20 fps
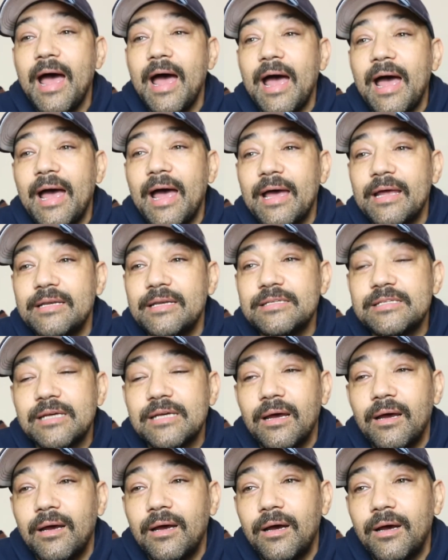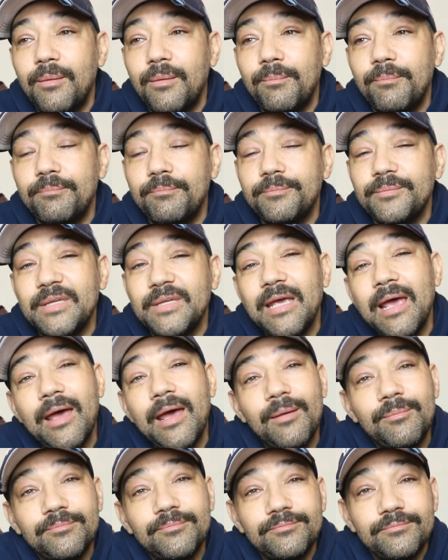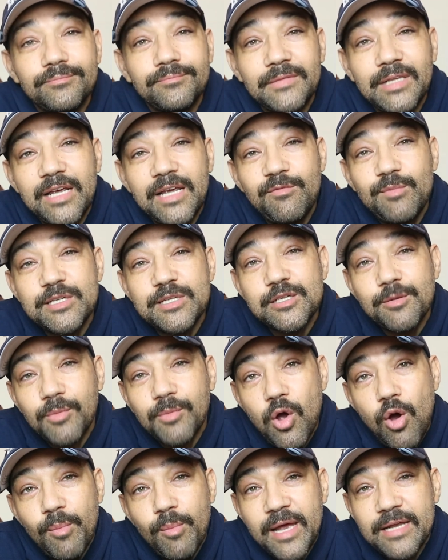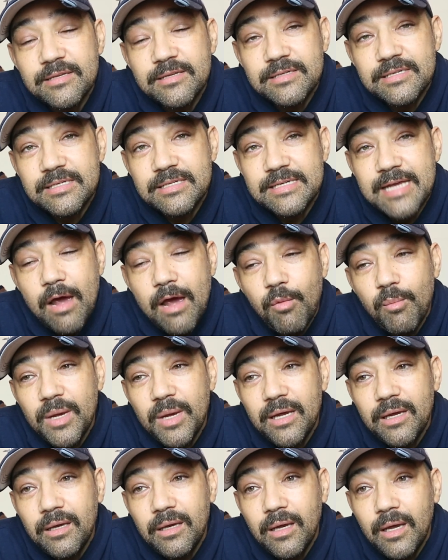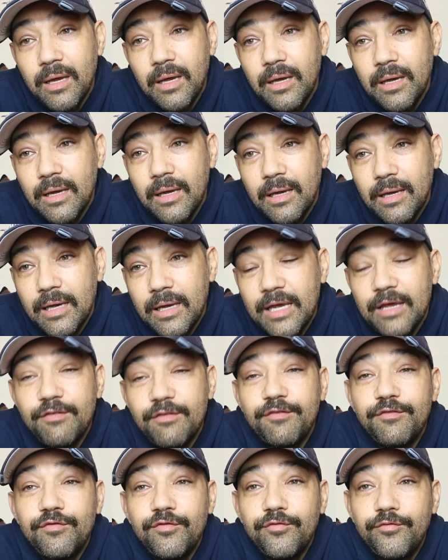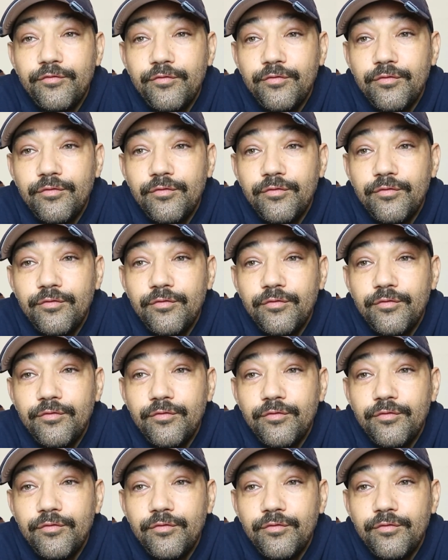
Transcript: And um, yeah, leave me some comments. Tell me if